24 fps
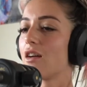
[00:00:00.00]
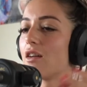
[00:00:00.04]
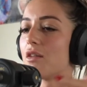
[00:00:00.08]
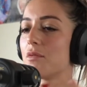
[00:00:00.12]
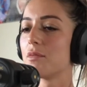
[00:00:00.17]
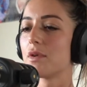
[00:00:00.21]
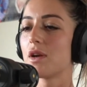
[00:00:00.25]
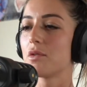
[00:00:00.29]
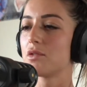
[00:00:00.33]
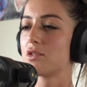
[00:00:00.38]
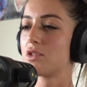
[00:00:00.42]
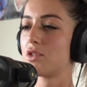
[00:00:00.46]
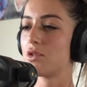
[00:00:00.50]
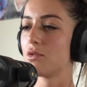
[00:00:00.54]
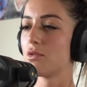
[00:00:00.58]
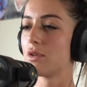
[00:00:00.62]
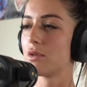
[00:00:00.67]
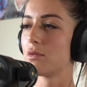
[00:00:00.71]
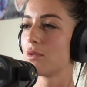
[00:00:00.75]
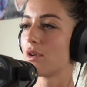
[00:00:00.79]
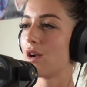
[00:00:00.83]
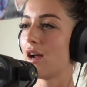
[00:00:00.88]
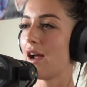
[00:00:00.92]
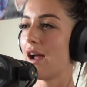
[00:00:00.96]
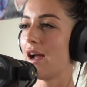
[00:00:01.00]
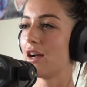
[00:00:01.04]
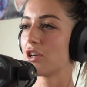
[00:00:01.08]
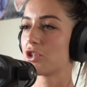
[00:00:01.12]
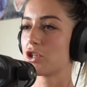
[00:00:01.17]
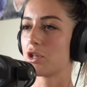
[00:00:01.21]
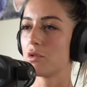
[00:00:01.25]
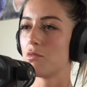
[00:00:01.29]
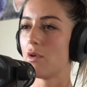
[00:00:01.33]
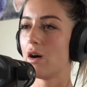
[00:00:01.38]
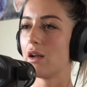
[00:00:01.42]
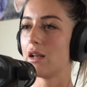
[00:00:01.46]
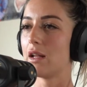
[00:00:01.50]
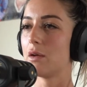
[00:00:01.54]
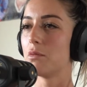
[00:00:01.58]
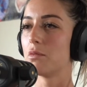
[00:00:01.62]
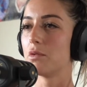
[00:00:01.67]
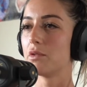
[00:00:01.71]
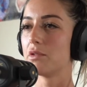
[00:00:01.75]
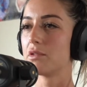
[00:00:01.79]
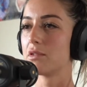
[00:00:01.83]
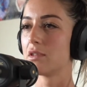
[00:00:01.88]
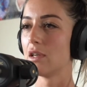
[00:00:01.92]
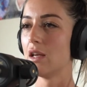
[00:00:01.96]
And when I was doing what I actually want, it
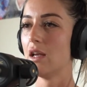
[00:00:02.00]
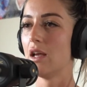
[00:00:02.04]
was